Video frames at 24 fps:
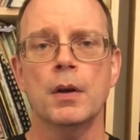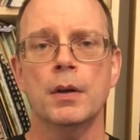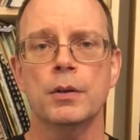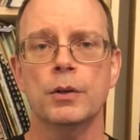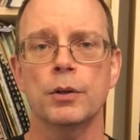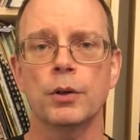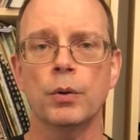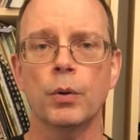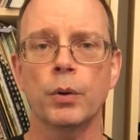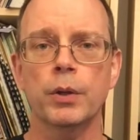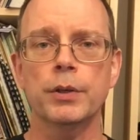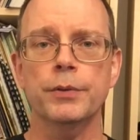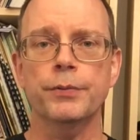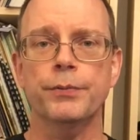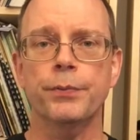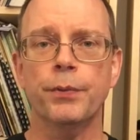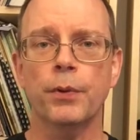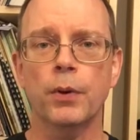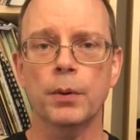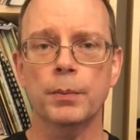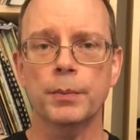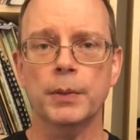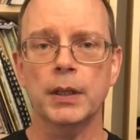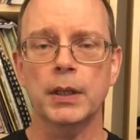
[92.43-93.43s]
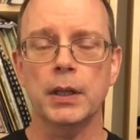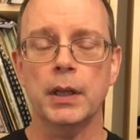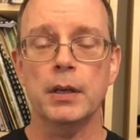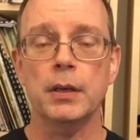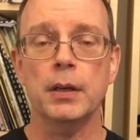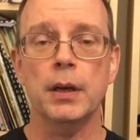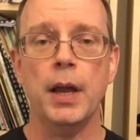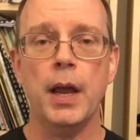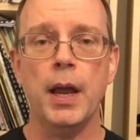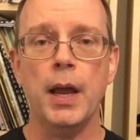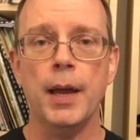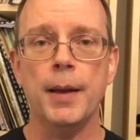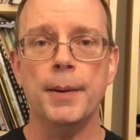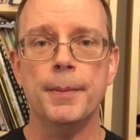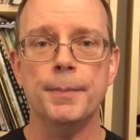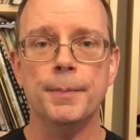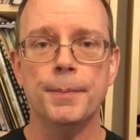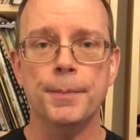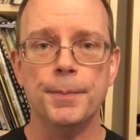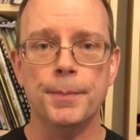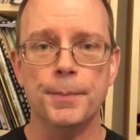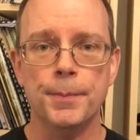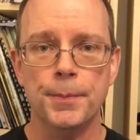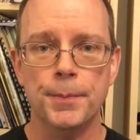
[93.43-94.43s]
You're going to form the letter
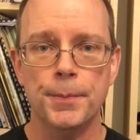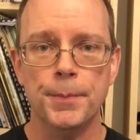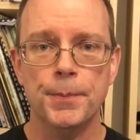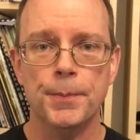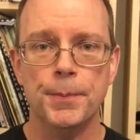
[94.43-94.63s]
M.